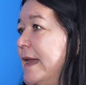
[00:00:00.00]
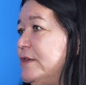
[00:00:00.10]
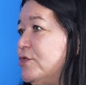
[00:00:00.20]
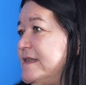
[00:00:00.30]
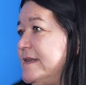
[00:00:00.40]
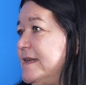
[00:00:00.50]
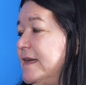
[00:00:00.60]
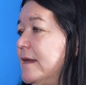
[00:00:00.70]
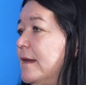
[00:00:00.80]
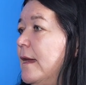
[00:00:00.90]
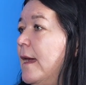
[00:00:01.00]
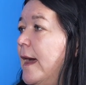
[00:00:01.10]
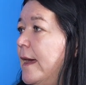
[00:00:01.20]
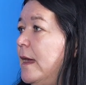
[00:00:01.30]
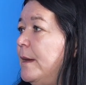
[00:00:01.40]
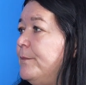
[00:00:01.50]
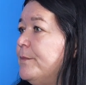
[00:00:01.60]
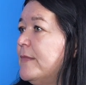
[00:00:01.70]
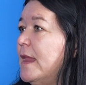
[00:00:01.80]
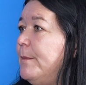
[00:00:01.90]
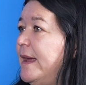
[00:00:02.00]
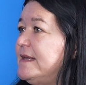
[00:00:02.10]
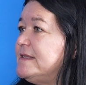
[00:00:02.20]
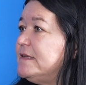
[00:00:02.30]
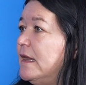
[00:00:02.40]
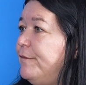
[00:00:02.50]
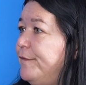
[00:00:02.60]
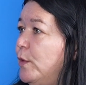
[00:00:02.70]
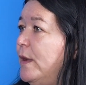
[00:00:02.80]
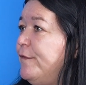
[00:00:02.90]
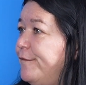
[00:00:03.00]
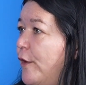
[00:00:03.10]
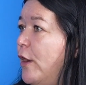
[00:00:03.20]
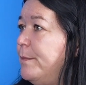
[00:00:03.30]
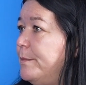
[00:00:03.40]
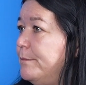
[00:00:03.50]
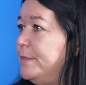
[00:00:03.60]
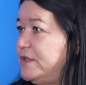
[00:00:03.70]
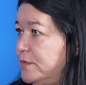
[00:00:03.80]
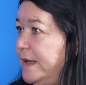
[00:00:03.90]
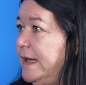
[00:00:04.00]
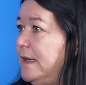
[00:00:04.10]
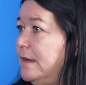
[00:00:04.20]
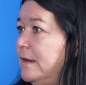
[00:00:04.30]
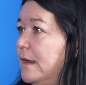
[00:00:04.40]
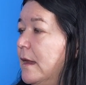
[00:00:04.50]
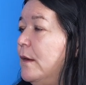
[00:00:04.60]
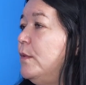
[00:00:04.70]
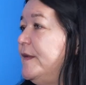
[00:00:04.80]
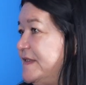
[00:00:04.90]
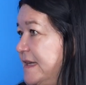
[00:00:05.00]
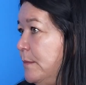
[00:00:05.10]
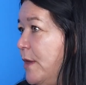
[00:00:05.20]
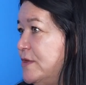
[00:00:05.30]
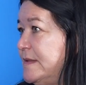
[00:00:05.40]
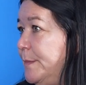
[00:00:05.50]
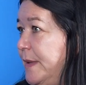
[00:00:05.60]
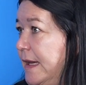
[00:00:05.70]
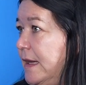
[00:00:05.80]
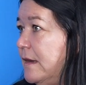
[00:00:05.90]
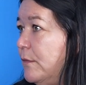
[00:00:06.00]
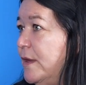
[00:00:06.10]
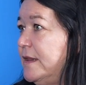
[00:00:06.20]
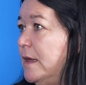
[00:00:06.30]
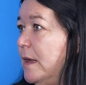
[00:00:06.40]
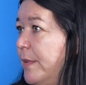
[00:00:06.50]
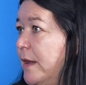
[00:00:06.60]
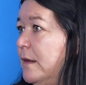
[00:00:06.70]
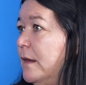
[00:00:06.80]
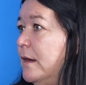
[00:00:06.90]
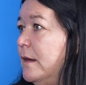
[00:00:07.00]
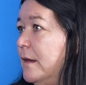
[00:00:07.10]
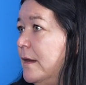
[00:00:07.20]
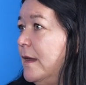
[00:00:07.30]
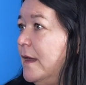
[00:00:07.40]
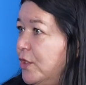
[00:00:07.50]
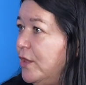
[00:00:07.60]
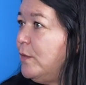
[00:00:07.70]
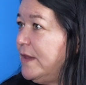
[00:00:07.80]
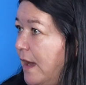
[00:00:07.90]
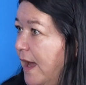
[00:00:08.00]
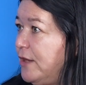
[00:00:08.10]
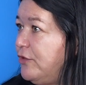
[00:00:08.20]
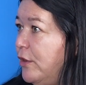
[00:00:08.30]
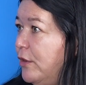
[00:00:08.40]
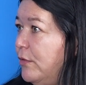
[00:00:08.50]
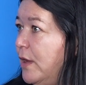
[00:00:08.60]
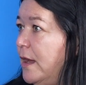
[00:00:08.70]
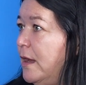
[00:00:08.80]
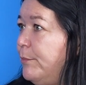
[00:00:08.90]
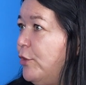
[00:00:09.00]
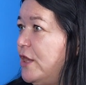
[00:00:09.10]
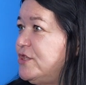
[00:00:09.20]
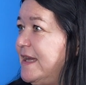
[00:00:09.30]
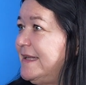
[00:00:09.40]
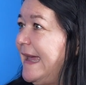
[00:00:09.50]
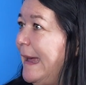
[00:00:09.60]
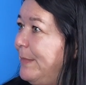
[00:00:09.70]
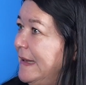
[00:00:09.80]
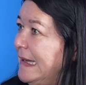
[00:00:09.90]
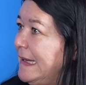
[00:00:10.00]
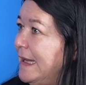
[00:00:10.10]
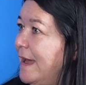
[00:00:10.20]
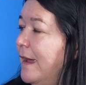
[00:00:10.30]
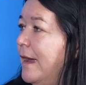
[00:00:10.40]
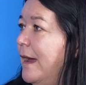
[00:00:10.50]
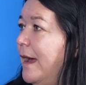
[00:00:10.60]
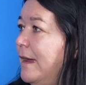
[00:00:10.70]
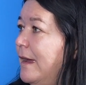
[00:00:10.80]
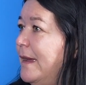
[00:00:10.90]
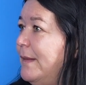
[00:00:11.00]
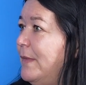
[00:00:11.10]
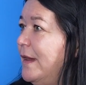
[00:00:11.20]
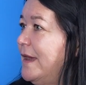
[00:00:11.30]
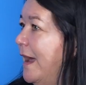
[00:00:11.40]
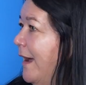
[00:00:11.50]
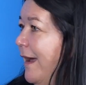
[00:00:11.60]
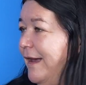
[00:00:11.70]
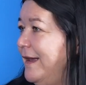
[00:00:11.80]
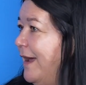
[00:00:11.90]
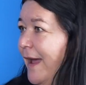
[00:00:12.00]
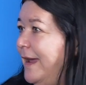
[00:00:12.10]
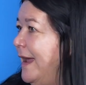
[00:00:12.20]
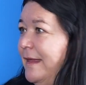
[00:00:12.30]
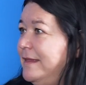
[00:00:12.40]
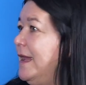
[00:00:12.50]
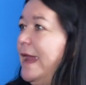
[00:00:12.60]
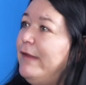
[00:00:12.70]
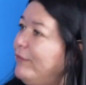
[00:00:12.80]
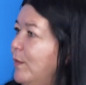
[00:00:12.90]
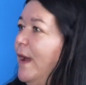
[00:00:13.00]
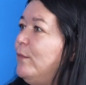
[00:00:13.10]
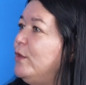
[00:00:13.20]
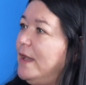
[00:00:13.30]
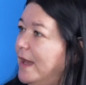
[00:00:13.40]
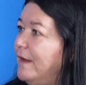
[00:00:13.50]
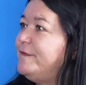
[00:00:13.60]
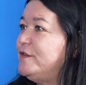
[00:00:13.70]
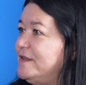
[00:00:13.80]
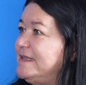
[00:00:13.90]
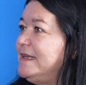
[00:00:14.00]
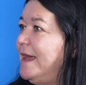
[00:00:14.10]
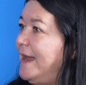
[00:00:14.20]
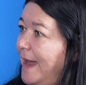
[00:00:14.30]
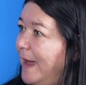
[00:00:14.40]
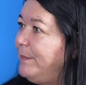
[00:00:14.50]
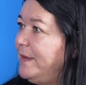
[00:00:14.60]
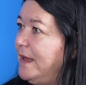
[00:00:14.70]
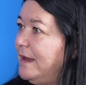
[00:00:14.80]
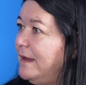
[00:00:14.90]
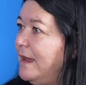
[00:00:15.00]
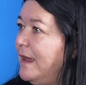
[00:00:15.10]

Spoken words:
to electricity. But it's a few and far between. We've seen Mozambique with the hydro project happening. I think everyone would love to see that happening.